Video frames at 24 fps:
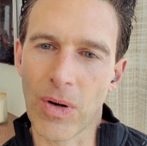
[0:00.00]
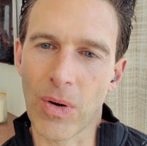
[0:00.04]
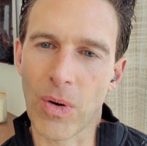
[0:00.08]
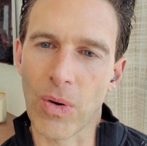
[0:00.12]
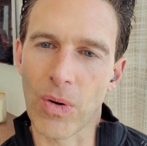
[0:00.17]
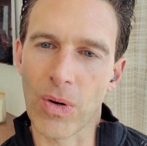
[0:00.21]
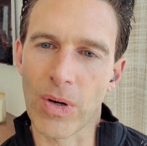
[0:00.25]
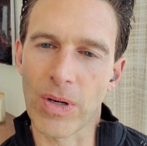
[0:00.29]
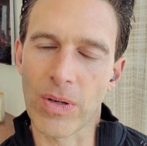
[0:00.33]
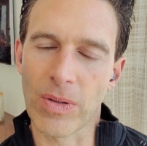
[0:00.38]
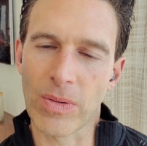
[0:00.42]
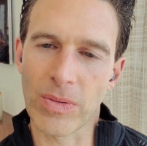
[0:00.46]

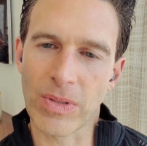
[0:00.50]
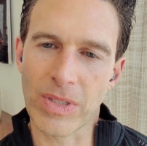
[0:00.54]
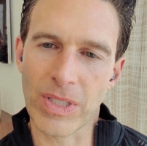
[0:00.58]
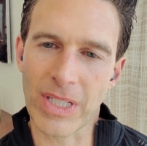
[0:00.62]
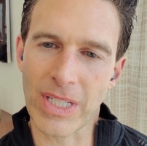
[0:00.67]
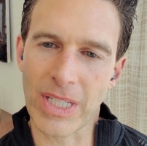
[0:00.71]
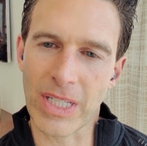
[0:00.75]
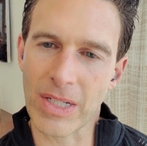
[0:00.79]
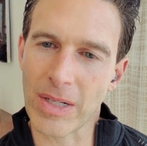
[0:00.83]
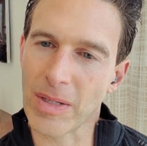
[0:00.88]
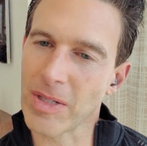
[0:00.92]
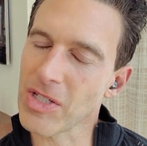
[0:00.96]
Or
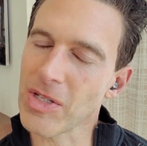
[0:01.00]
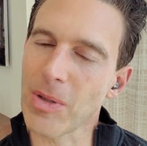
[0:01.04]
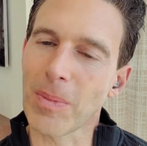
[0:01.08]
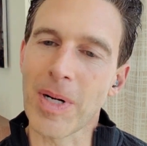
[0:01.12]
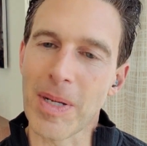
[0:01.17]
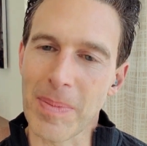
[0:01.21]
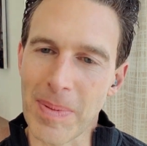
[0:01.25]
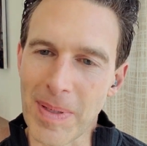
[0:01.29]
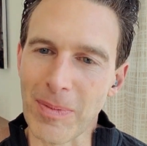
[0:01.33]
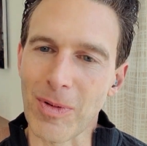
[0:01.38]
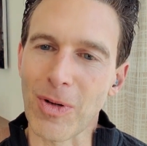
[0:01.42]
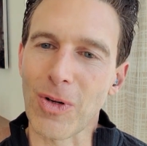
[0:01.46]
you, because so
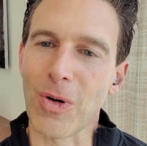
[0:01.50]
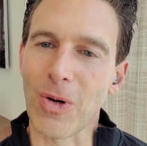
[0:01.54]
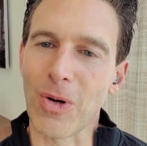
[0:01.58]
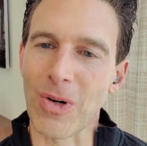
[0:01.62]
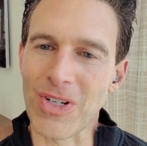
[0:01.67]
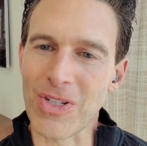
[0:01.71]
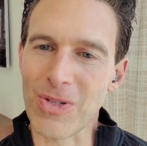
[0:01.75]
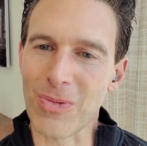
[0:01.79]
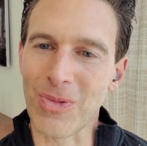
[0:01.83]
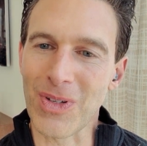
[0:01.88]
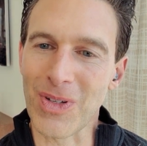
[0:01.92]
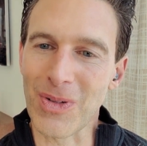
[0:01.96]
many people, of
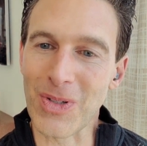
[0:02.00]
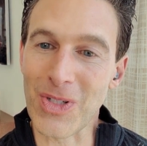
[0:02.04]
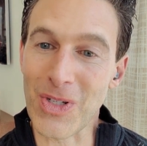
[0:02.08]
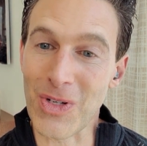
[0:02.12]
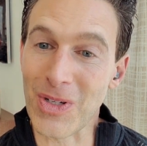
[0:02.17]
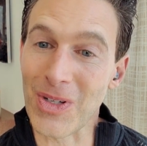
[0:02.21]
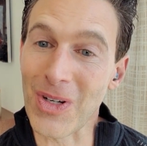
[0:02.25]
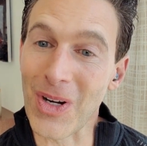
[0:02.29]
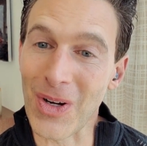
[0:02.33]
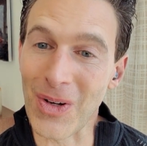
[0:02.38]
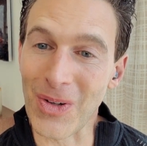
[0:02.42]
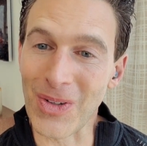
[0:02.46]
course, as
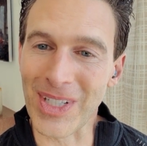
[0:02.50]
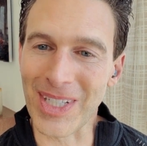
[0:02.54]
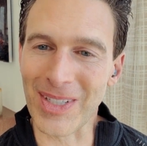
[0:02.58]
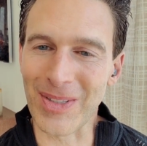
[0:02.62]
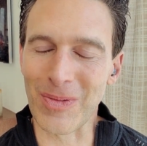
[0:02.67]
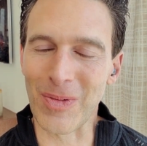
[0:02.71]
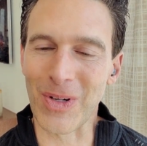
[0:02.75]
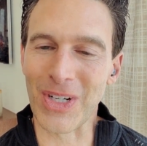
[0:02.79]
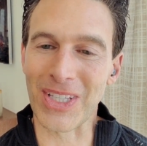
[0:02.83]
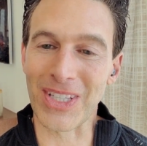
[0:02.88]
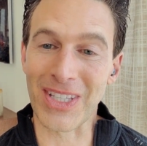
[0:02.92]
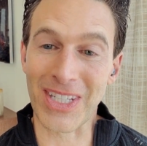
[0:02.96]
you know, like,
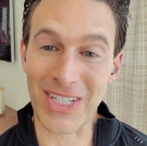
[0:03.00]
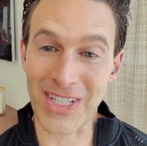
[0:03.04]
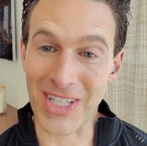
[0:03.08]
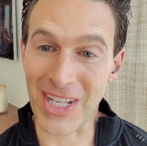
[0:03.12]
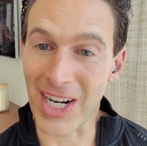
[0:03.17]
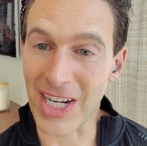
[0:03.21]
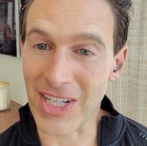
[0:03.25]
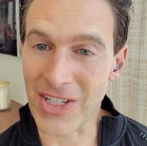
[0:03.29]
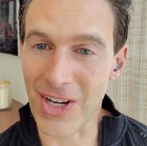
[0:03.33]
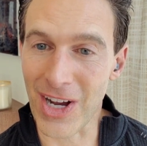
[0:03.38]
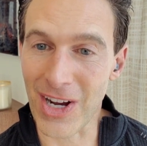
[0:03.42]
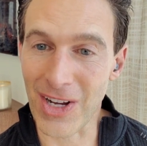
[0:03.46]
and one of the things
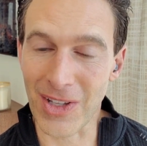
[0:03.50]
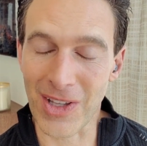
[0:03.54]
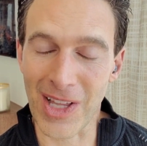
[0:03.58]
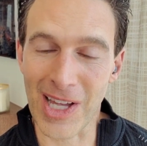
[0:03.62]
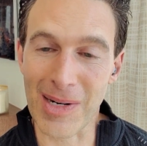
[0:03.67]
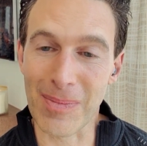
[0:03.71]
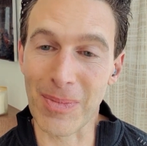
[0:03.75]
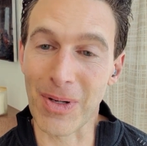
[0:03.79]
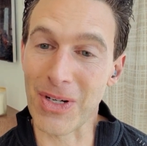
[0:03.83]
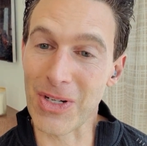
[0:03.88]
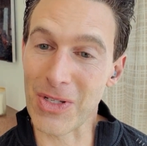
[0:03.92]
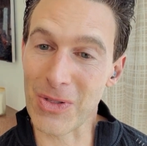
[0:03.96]
that I talk a
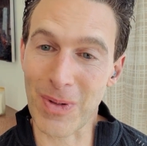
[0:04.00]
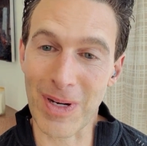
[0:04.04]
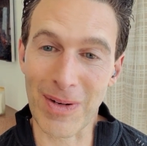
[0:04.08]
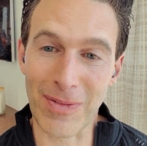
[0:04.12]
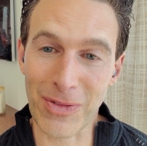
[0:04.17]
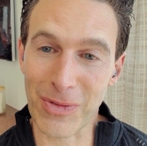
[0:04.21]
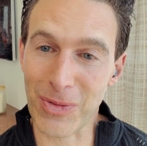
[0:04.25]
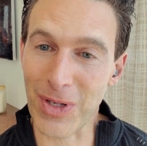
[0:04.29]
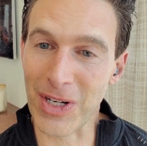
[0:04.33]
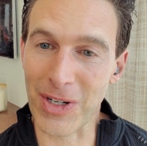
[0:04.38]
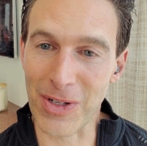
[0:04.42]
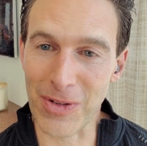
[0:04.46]
lot about is we
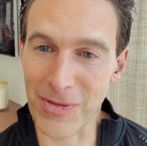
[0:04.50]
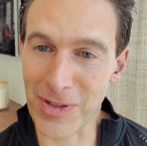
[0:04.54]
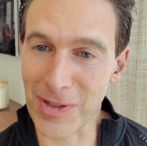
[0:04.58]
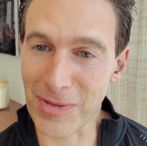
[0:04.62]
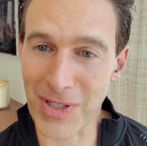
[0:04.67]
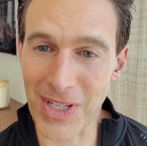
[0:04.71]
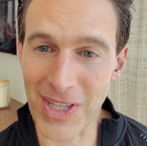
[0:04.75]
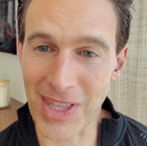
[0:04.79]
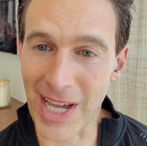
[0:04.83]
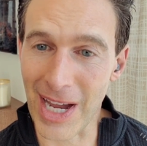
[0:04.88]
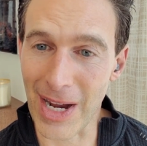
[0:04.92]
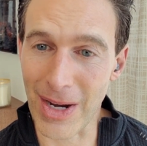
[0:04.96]
have
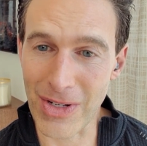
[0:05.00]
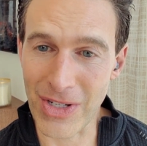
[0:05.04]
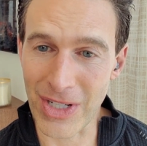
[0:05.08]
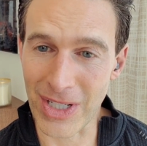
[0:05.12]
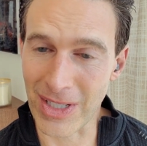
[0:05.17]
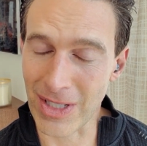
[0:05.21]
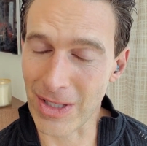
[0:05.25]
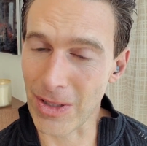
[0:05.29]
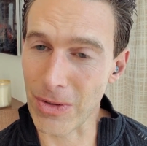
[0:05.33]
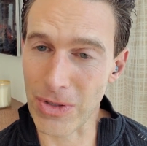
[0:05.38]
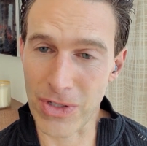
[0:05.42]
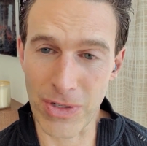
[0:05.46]

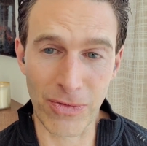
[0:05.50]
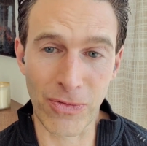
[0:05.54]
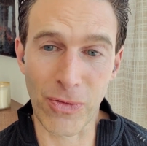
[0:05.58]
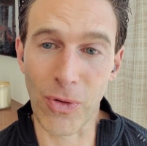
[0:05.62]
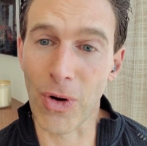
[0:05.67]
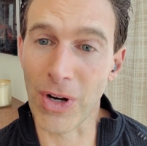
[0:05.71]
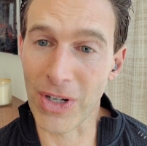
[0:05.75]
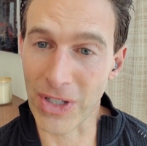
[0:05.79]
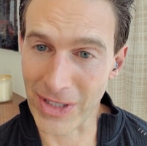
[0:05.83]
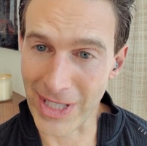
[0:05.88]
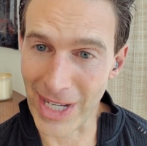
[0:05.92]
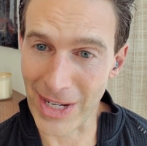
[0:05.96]
350,000, close to
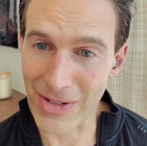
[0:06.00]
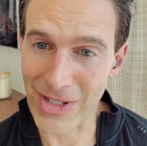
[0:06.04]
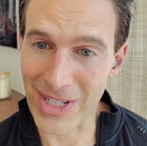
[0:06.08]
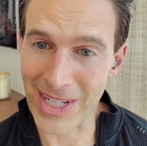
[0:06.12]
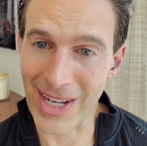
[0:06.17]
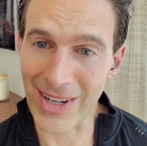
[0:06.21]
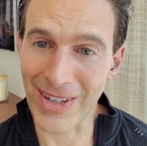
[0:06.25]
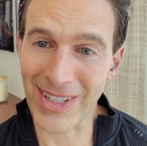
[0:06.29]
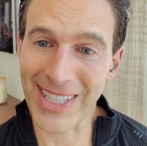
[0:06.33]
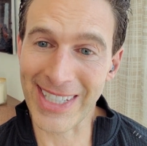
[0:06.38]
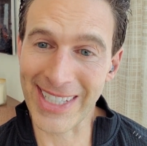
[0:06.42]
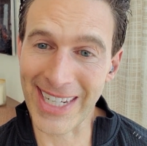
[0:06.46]

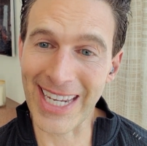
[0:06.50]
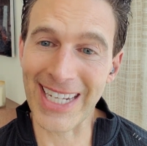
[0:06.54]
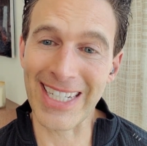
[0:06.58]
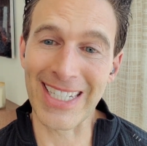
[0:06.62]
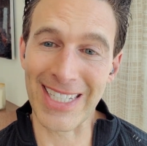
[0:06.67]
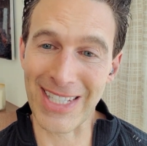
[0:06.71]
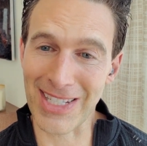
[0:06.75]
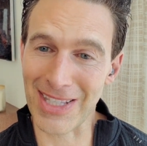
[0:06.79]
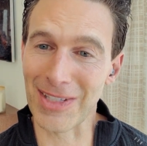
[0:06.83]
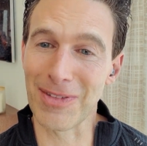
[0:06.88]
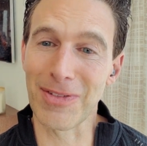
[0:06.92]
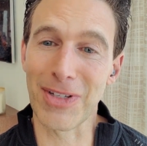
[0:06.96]
400,000 now
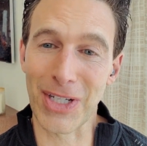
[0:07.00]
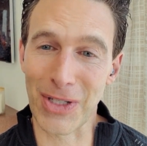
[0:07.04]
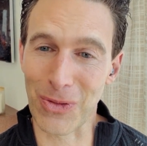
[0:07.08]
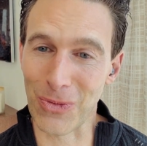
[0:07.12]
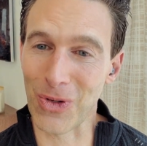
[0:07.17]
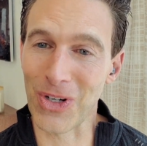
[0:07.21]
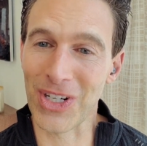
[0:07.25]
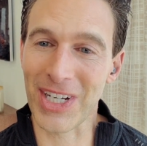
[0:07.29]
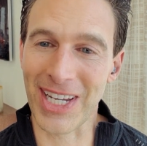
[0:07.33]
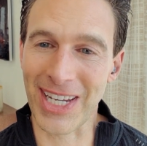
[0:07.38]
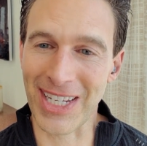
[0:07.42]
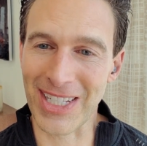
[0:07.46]
Canadians living
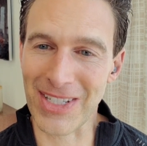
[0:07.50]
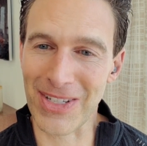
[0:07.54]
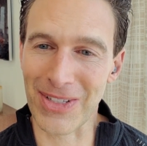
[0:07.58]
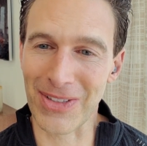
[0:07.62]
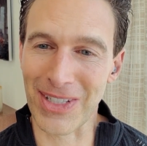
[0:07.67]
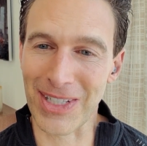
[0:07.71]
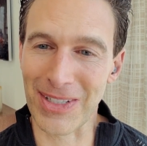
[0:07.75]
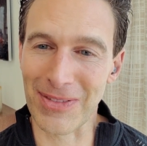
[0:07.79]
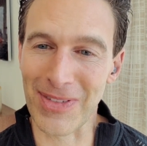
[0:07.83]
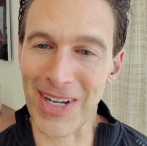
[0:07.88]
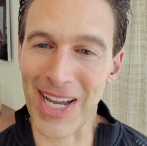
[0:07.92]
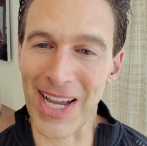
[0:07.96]
and working in
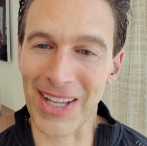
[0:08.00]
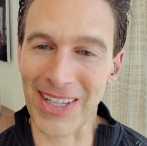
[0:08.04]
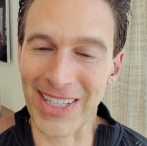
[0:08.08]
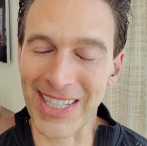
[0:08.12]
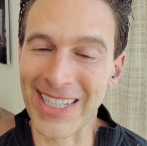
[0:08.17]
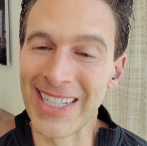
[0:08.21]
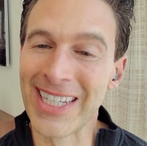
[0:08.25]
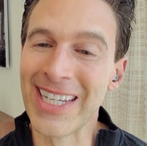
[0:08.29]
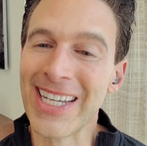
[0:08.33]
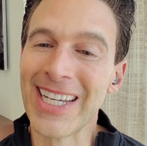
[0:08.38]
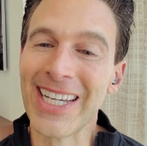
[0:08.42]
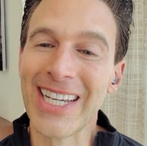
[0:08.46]
Silicon
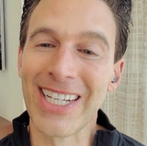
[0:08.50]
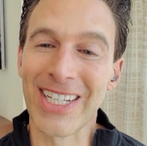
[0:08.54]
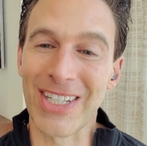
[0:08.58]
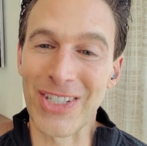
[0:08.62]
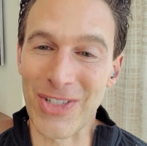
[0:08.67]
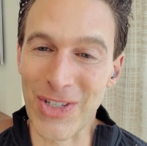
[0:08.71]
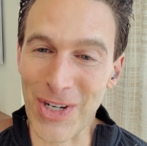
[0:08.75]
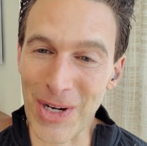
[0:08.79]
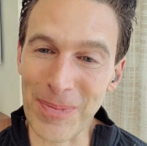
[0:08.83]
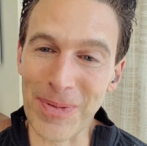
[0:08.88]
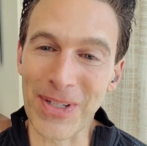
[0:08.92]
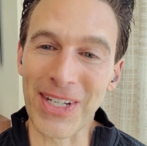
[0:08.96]
Valley,
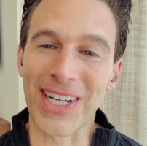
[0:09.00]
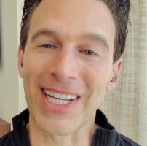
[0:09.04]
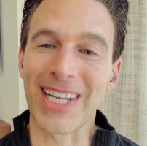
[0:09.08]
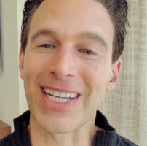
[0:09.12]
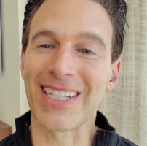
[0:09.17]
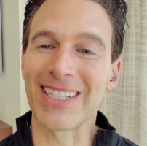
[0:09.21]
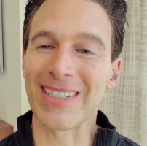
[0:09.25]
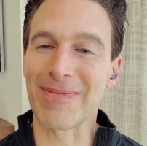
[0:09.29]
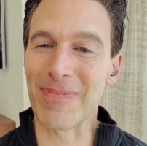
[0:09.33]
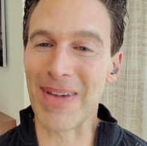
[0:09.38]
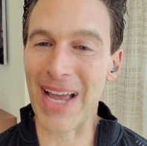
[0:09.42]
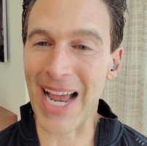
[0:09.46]

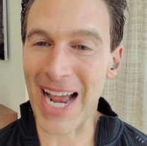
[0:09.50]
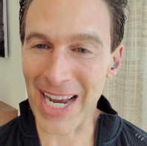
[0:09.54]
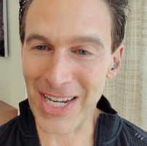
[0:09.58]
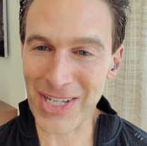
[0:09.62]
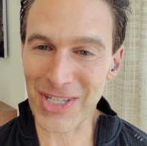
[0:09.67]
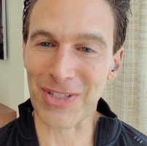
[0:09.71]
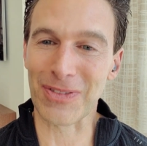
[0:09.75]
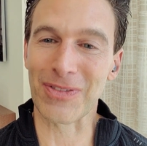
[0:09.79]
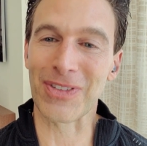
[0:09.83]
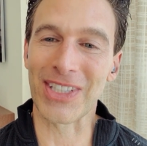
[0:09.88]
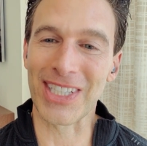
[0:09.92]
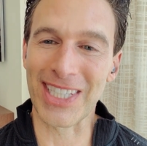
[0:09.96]
contributing
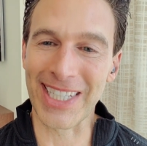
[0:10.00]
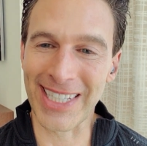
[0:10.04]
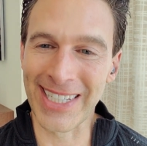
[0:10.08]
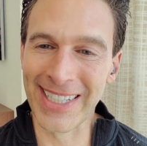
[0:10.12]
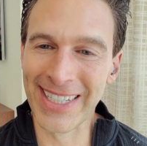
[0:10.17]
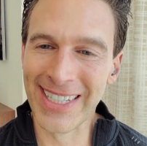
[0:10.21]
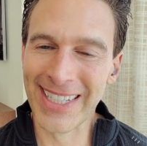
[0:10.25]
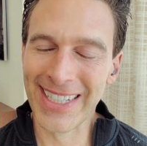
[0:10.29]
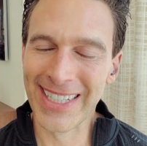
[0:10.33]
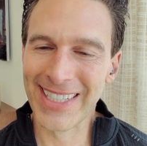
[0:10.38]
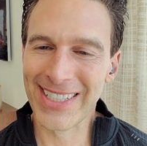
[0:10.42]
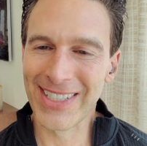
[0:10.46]
massively
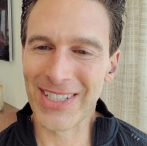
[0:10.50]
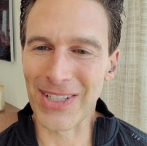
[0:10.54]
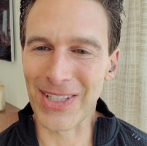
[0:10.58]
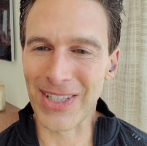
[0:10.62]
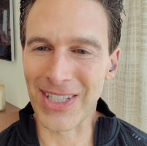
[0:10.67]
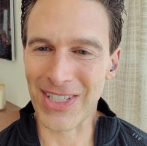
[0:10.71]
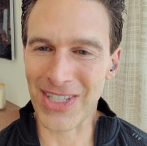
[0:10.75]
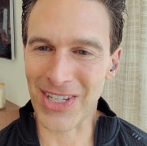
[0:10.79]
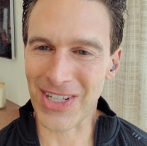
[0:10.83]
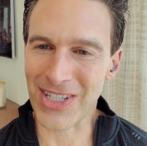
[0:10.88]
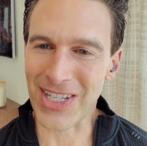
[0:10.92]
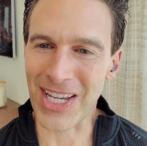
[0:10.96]
to
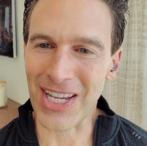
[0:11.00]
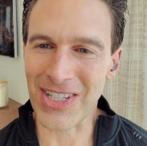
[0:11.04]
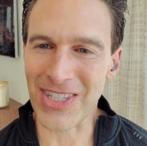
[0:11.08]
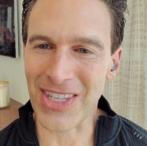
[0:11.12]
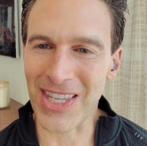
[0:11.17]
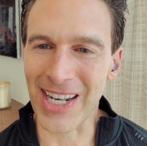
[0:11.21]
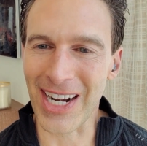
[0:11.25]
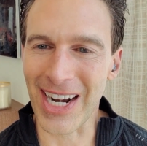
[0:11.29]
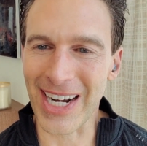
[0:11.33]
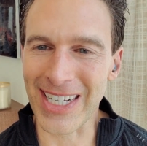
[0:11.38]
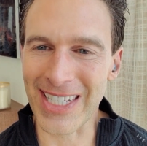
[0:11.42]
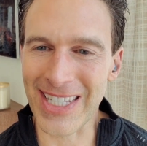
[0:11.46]
the success
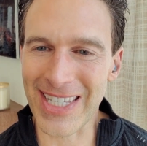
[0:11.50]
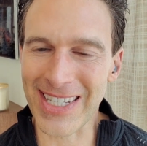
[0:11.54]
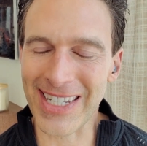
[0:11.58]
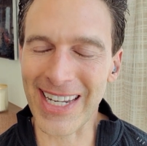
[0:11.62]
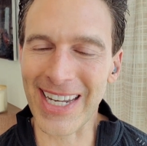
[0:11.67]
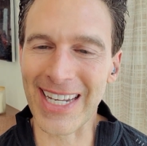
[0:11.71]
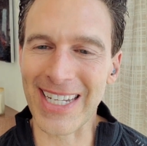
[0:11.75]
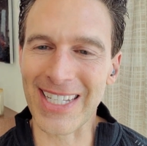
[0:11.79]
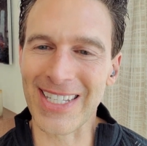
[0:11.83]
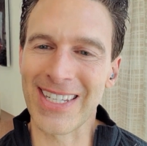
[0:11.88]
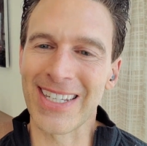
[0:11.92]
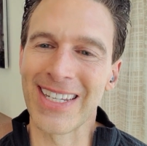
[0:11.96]
of the United
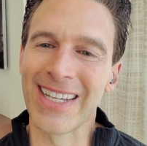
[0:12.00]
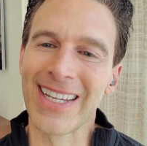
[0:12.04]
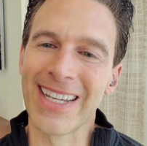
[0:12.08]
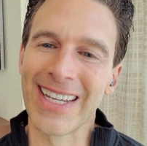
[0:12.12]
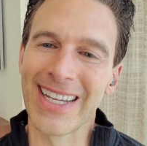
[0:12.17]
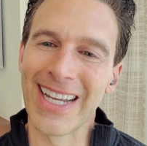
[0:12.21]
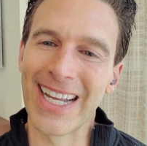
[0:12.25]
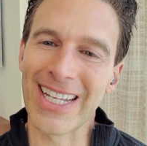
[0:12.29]
States.